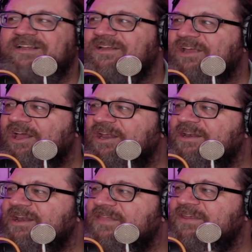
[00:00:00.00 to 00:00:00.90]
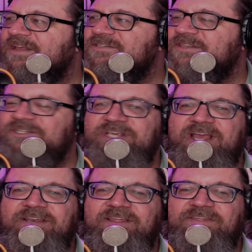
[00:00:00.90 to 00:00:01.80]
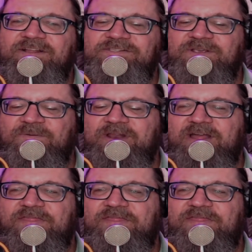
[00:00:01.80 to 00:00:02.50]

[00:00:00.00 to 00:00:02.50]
Good. Nothing else in the chat. Nothing else going on.